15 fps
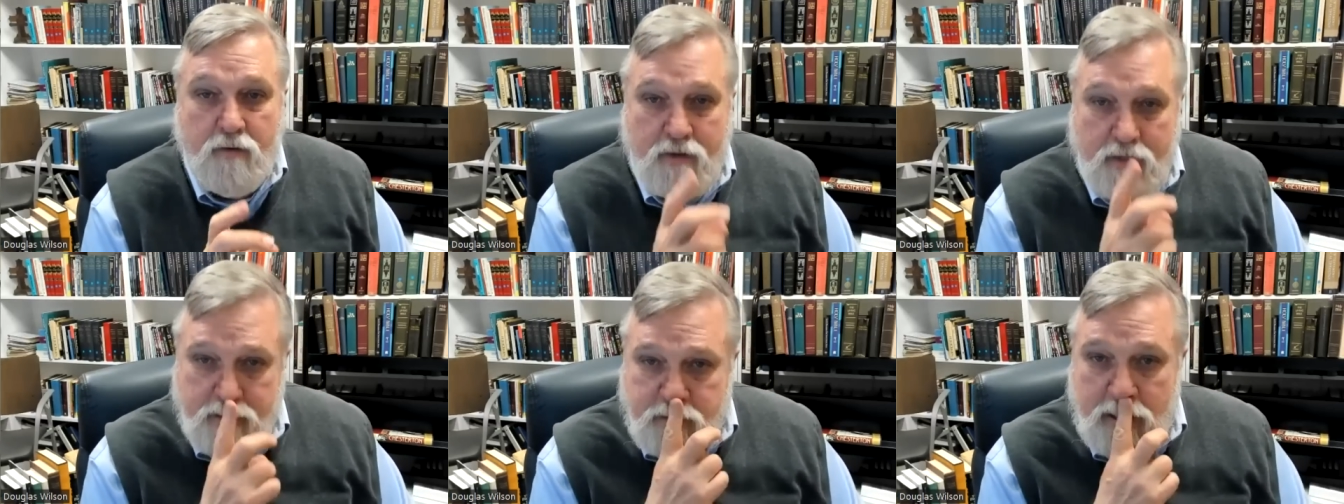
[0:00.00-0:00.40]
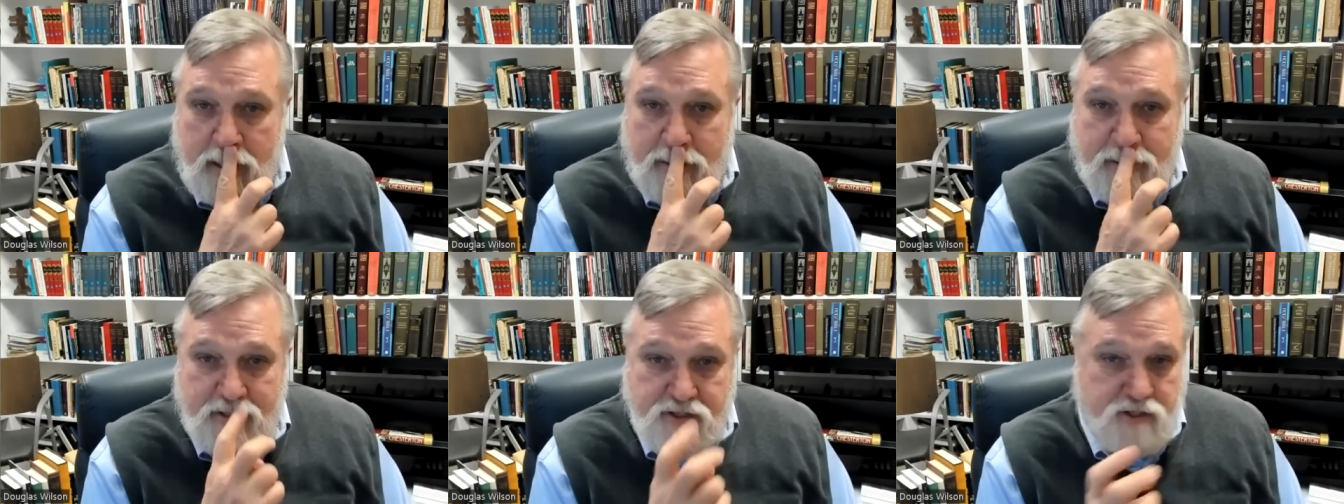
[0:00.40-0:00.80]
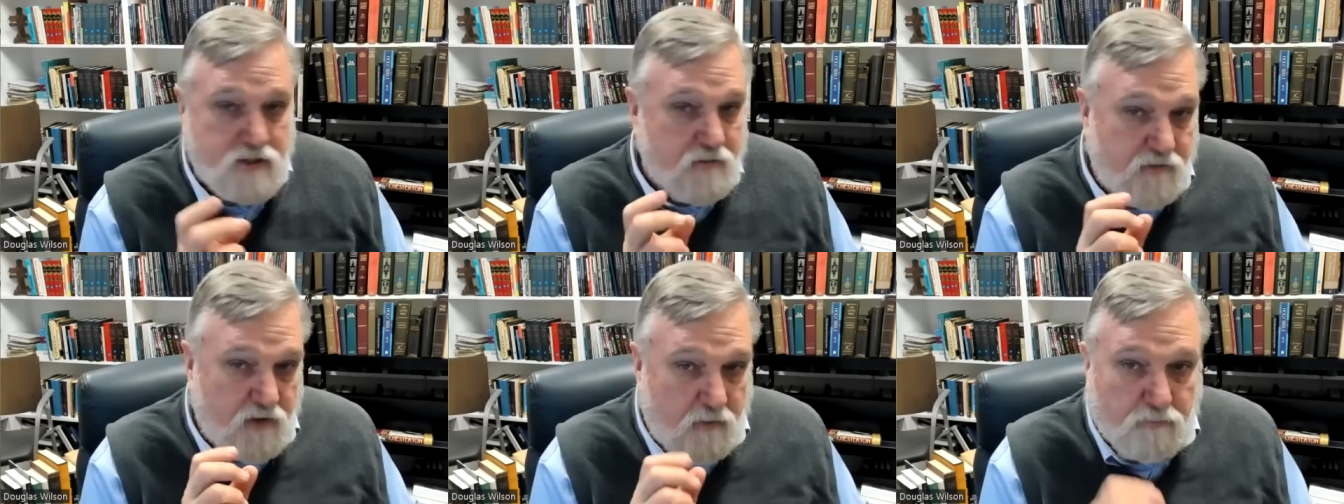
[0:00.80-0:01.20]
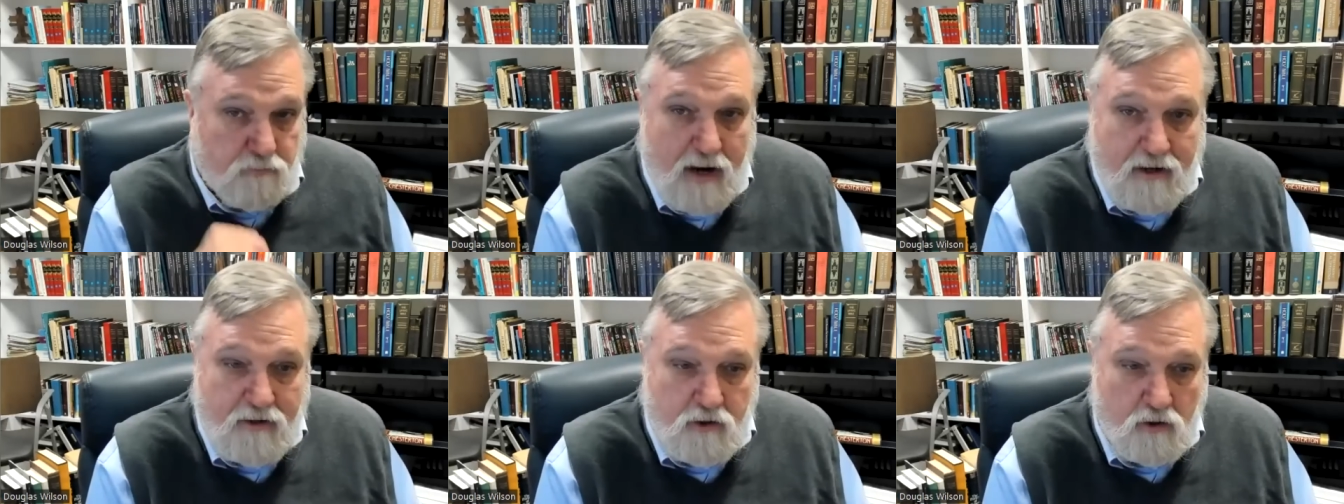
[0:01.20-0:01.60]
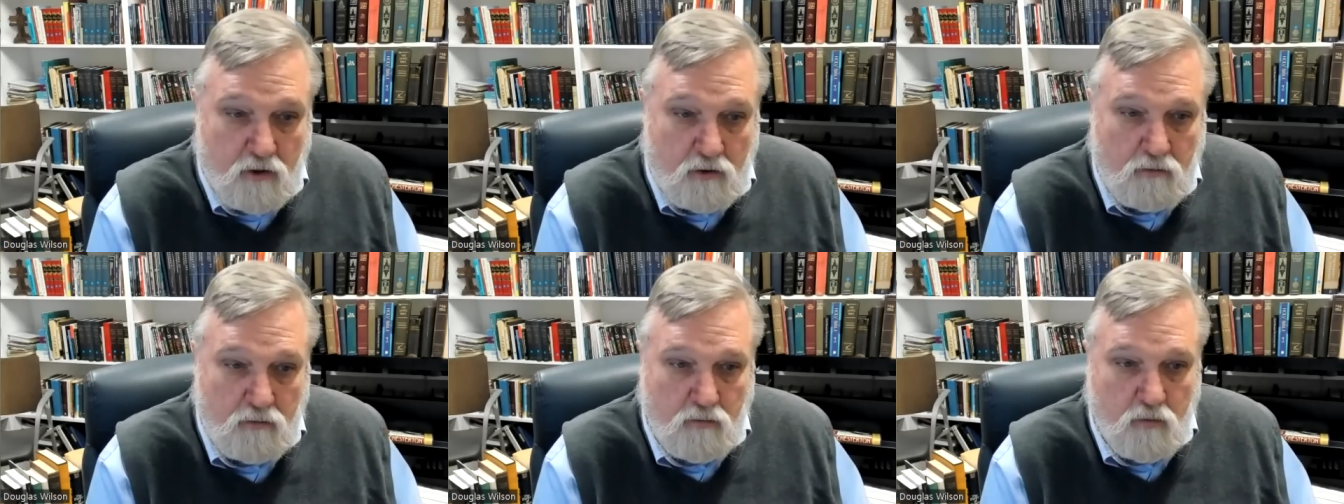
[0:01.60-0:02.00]
is and this is a very
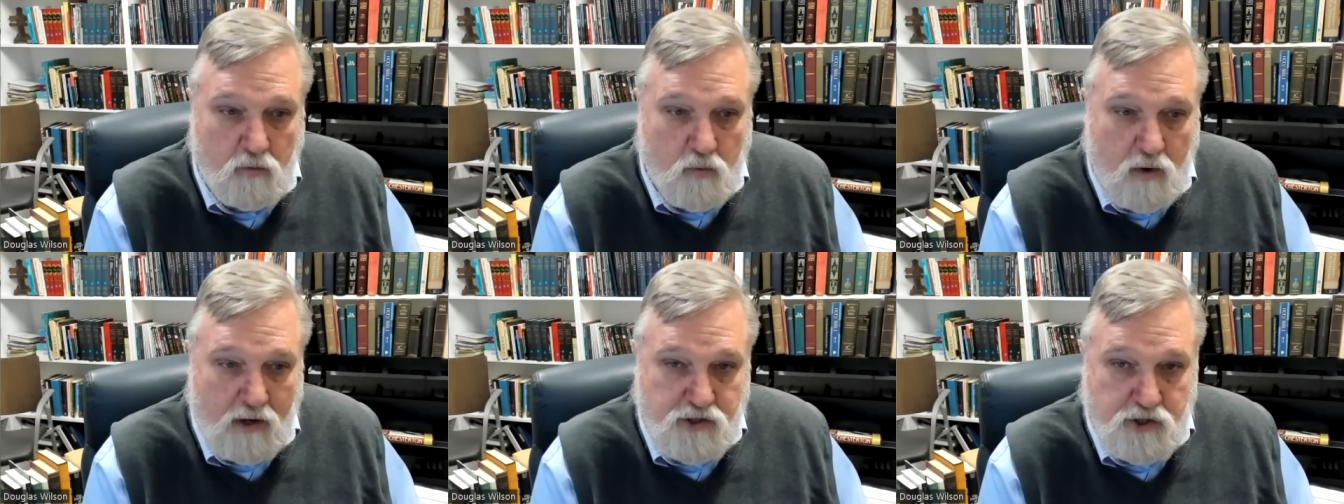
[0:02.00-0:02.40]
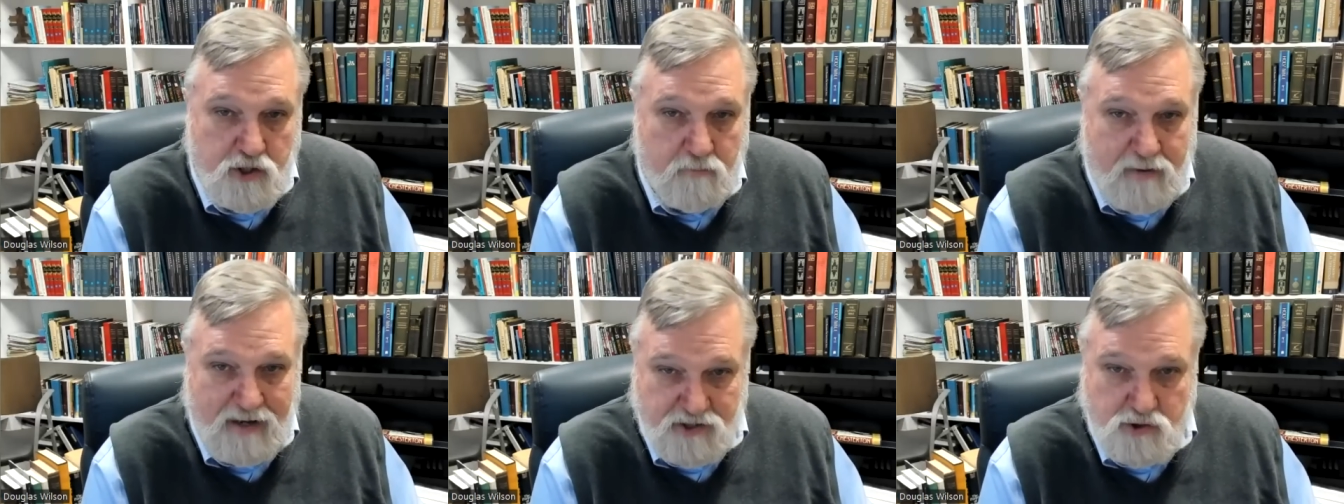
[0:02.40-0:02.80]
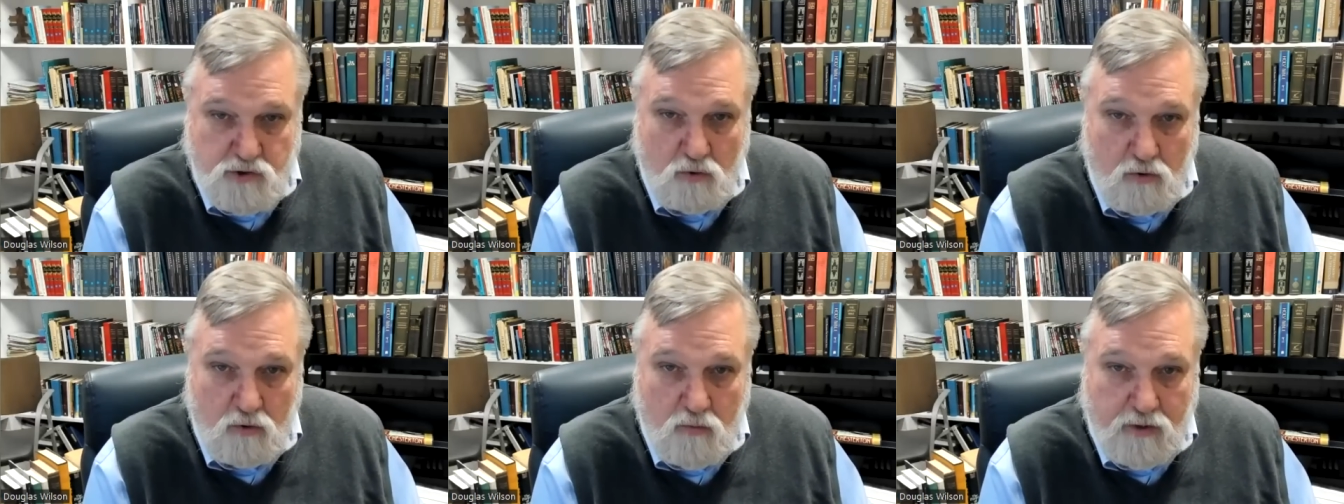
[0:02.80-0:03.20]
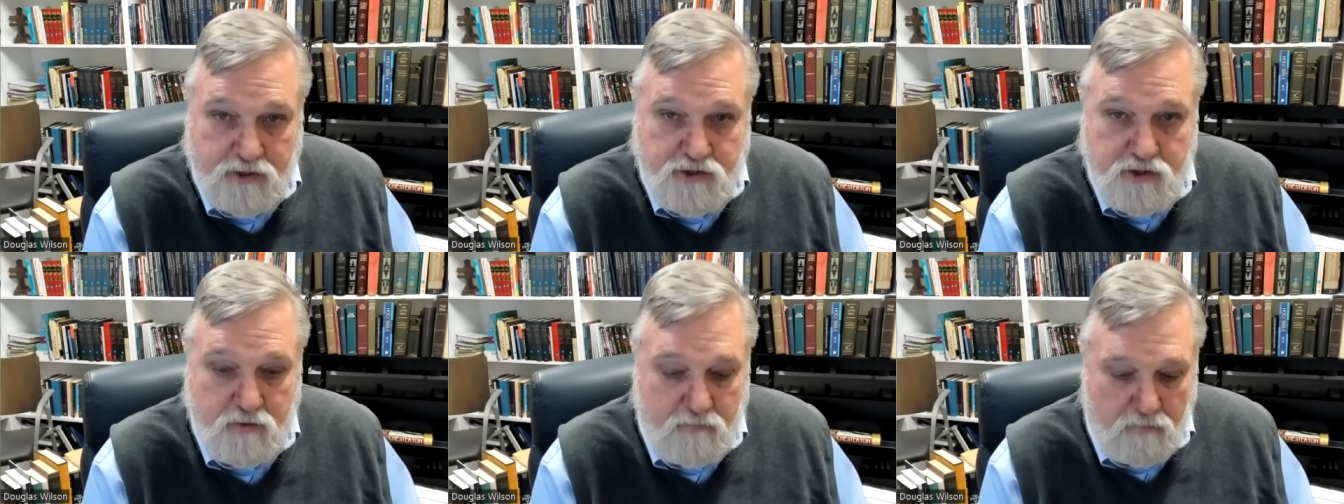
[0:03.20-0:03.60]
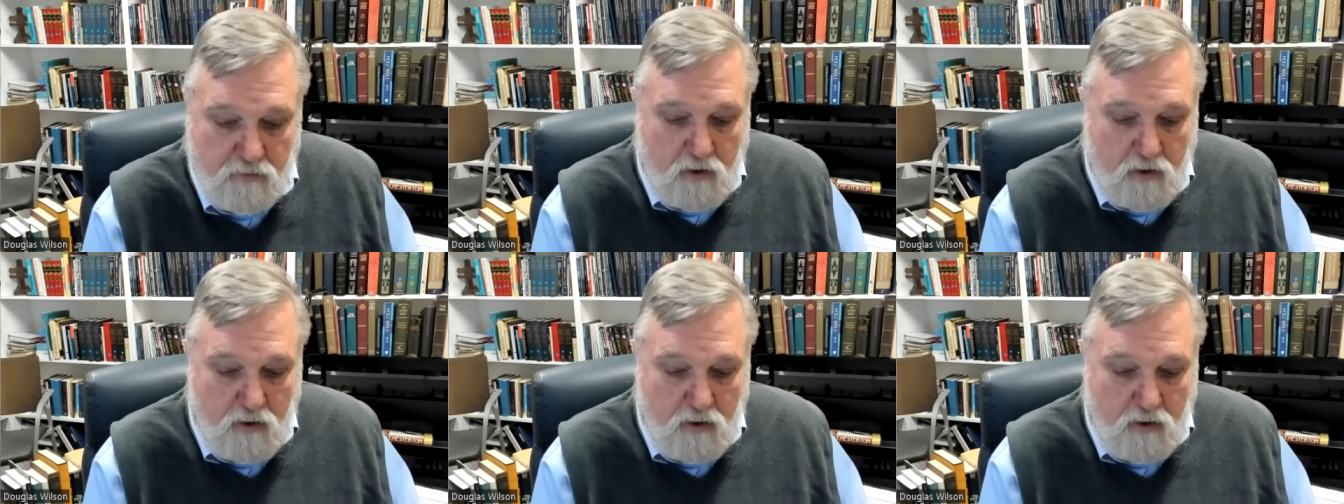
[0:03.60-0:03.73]
practical question, pastoral question.